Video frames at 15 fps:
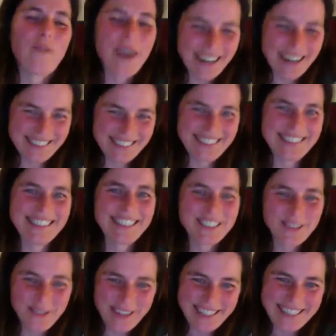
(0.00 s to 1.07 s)
aware
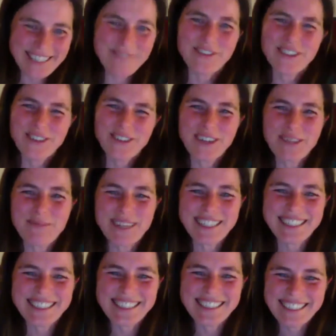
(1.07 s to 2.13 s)
that they are doing it, if you know what
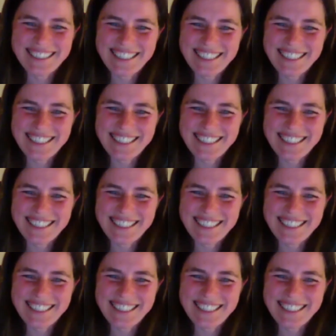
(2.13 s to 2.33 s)
I mean.